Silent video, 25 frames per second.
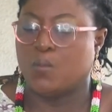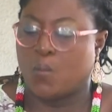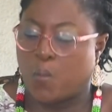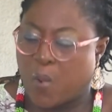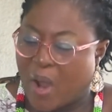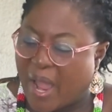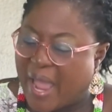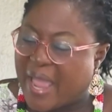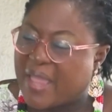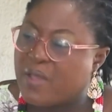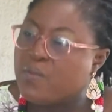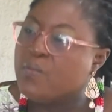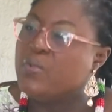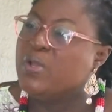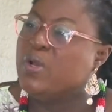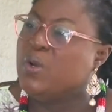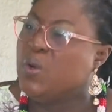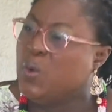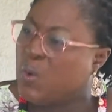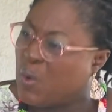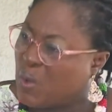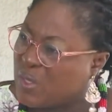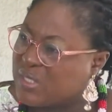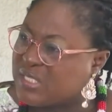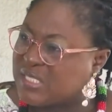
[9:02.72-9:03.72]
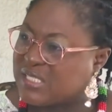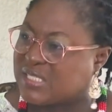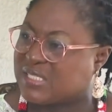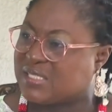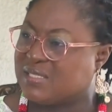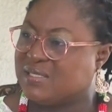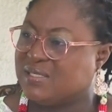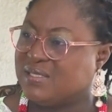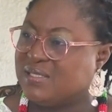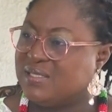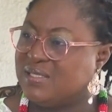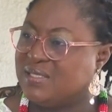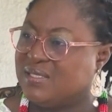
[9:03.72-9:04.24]
why we lost
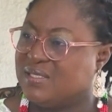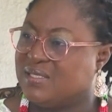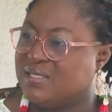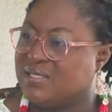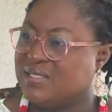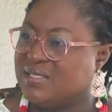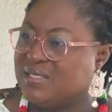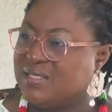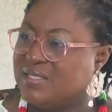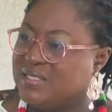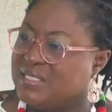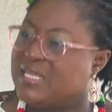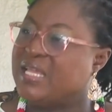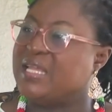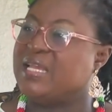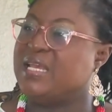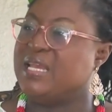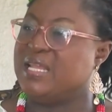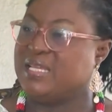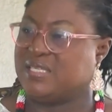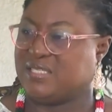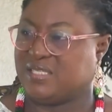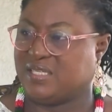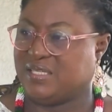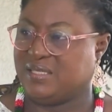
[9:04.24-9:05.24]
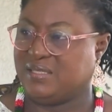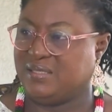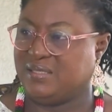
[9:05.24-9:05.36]
the election.